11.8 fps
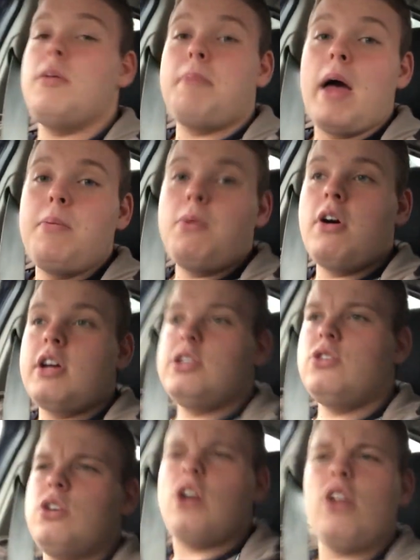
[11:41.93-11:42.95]
paperwork
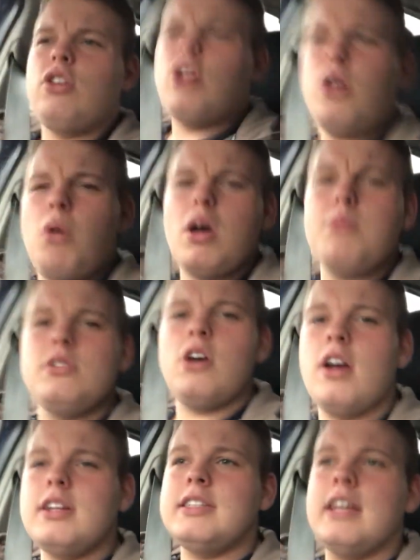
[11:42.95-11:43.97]
is done. I don't know why I'm
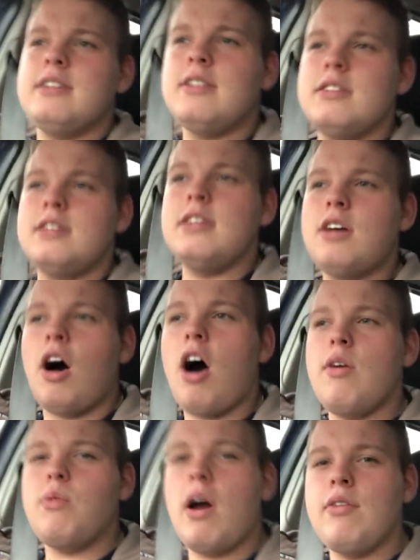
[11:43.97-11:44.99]
starting sentences
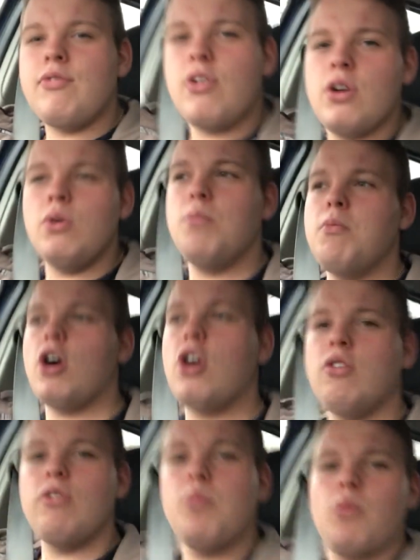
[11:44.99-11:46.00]
halfway through my
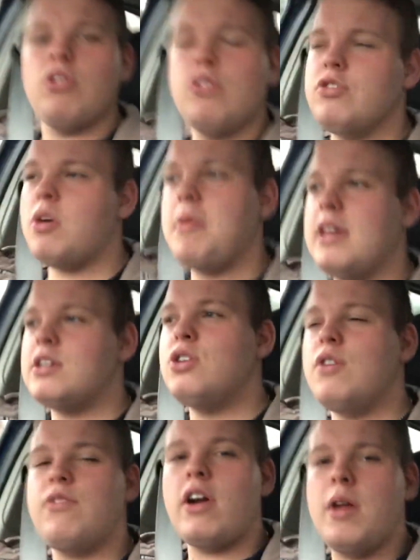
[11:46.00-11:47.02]
current ones. I mean, it's
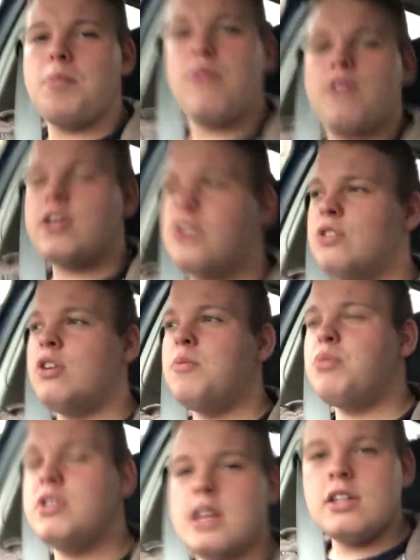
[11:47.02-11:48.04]
not very professional
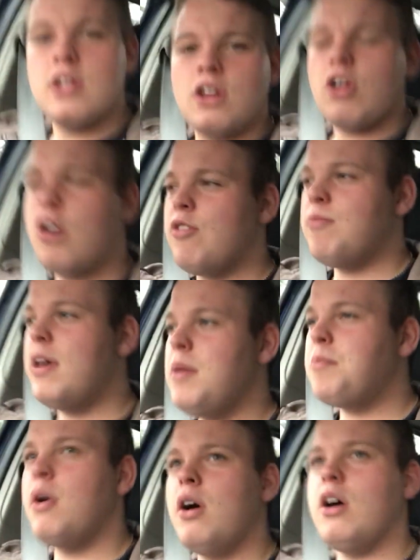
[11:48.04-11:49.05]
and presenter-like of me,
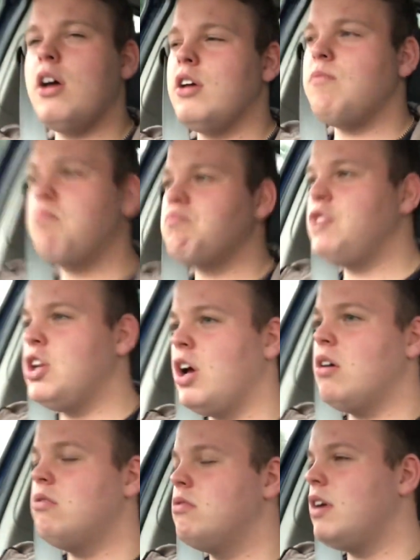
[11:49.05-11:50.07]
but, you
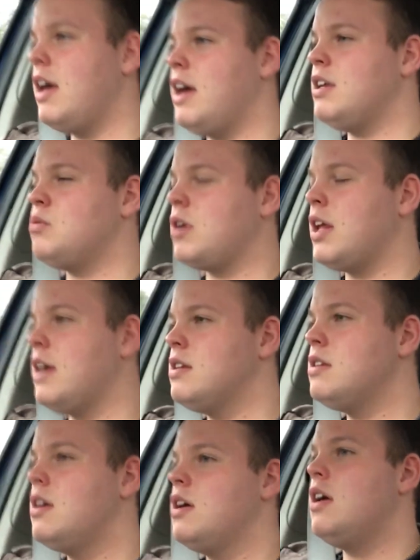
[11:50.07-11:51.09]
know, it is what it is.